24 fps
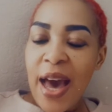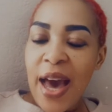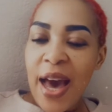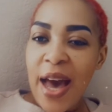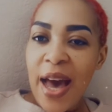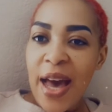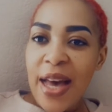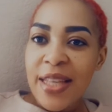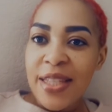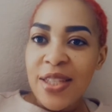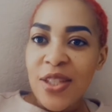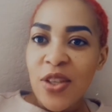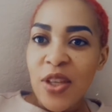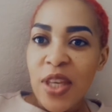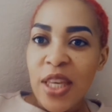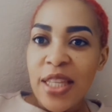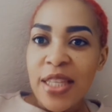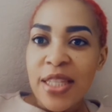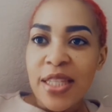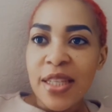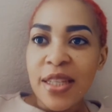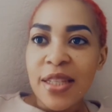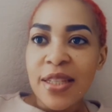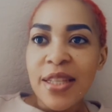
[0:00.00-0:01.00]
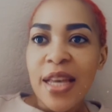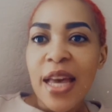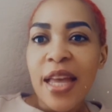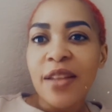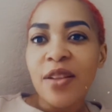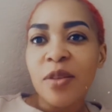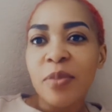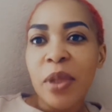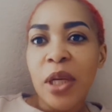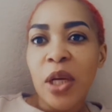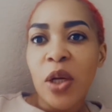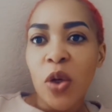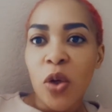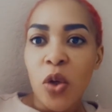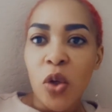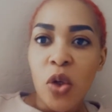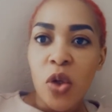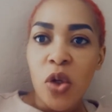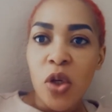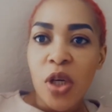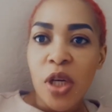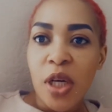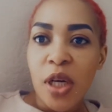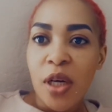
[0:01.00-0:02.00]
As you can see the title
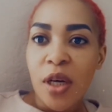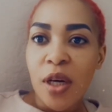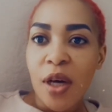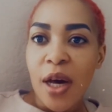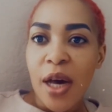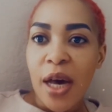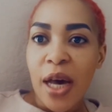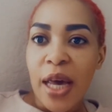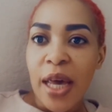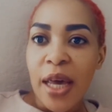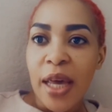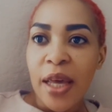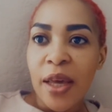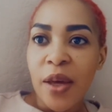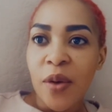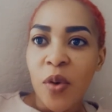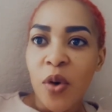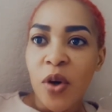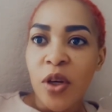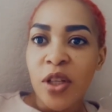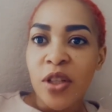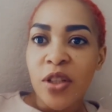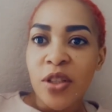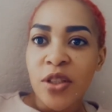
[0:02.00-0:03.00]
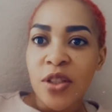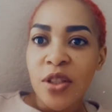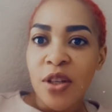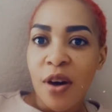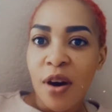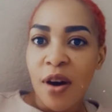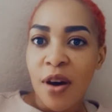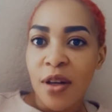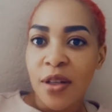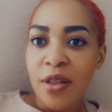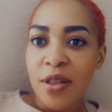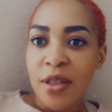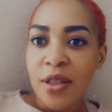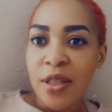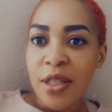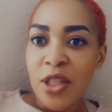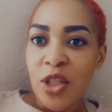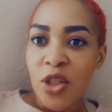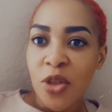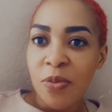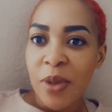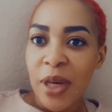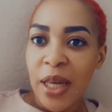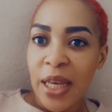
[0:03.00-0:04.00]
below, I want to talk
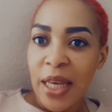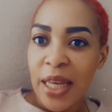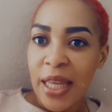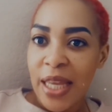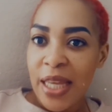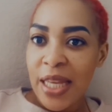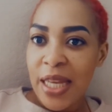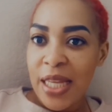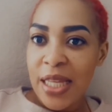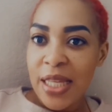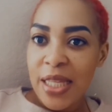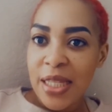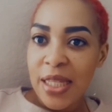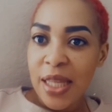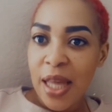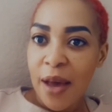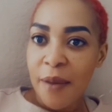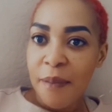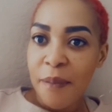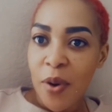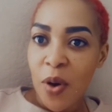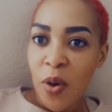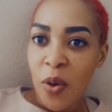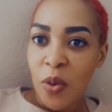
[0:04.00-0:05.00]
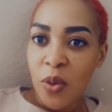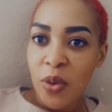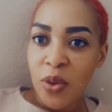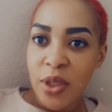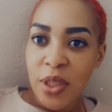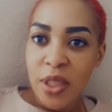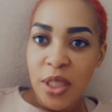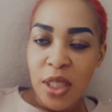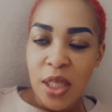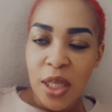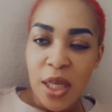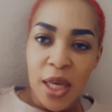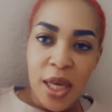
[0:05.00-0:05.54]
to my ladies about